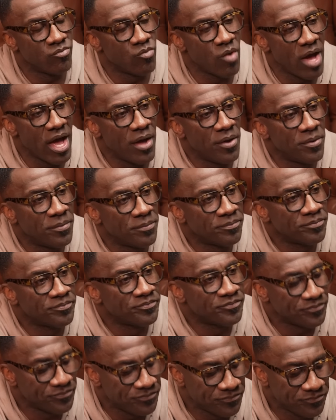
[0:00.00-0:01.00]
Wow.
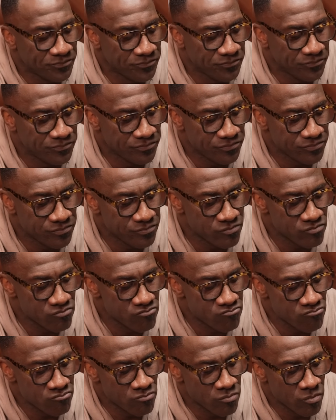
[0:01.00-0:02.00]

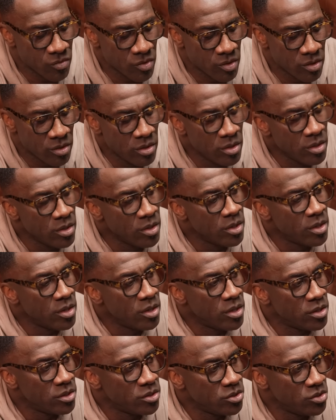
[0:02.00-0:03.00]
Right.
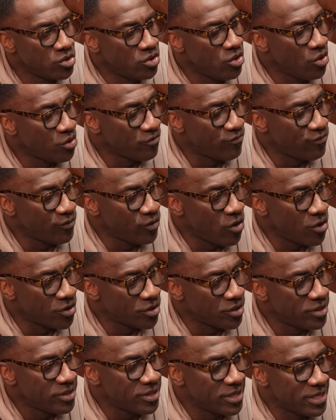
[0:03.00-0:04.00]
You go to
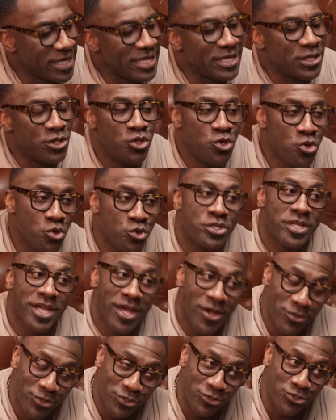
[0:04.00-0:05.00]
Florida. You
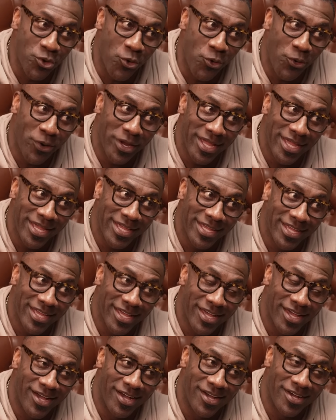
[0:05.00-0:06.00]
tell the story.
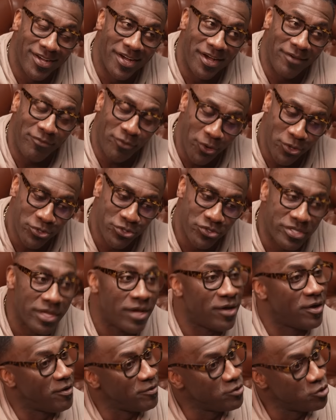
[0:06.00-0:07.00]
I've heard you, t
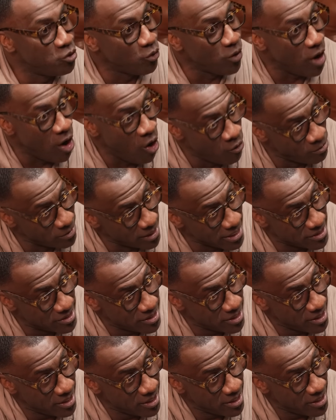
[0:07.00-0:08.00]
you were
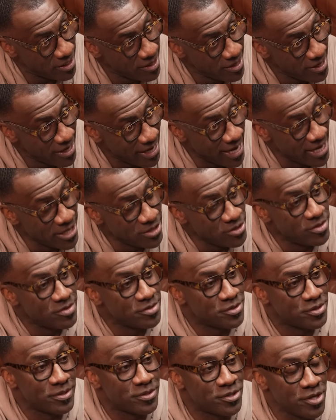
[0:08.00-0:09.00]
homeless. And
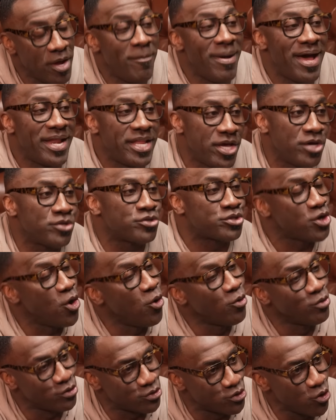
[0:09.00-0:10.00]
right. somebody else
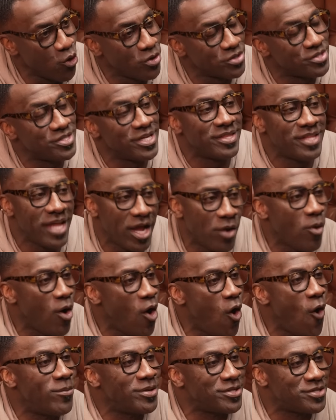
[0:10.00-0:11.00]
told the story, said they were
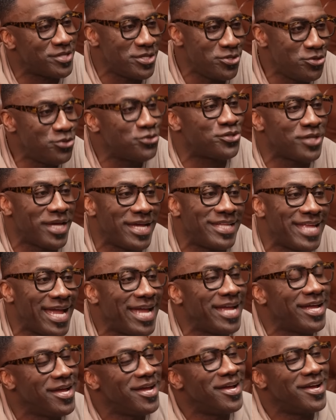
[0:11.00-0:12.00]
homeless, and you said
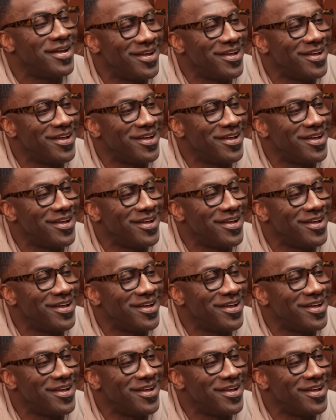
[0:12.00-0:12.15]
they...